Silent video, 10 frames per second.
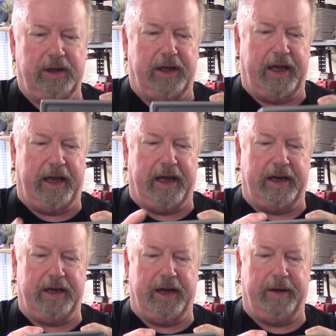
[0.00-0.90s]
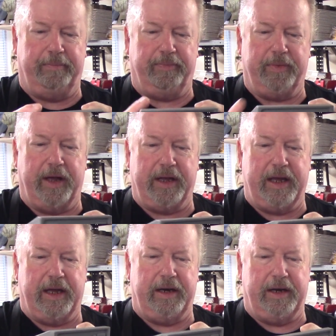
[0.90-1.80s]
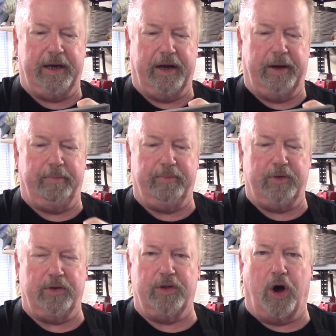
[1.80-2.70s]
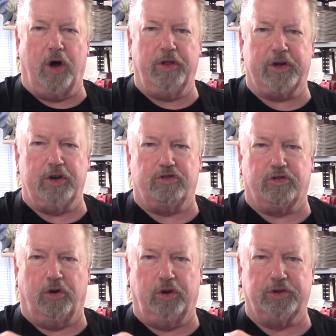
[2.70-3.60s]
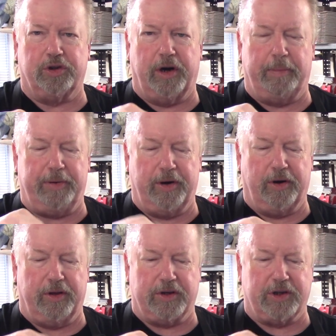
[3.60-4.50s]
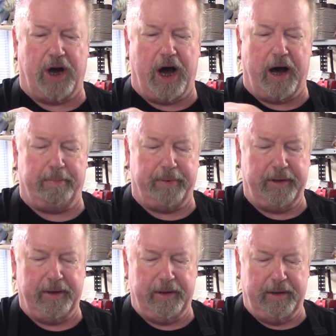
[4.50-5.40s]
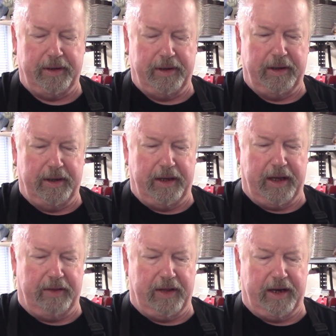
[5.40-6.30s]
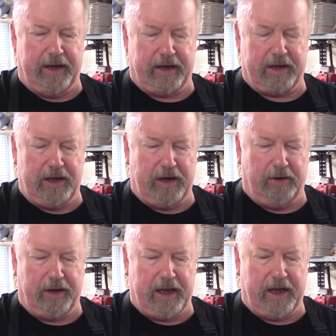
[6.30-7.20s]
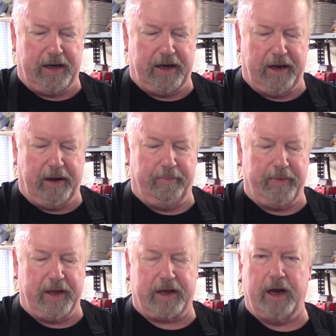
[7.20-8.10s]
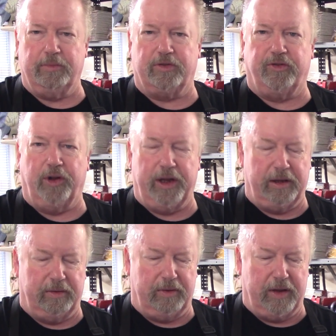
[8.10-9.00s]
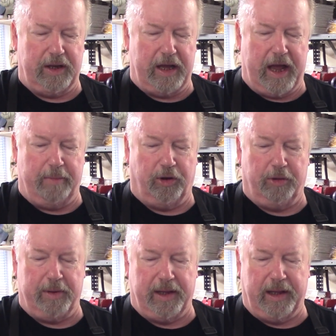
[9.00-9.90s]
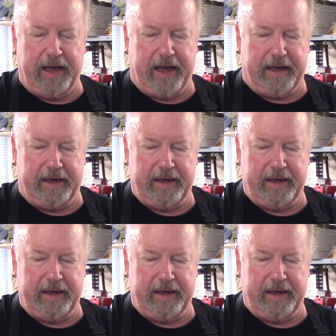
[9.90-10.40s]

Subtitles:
And again, all the controls are up here on the top, and then it, again, it comes fully able to be lit.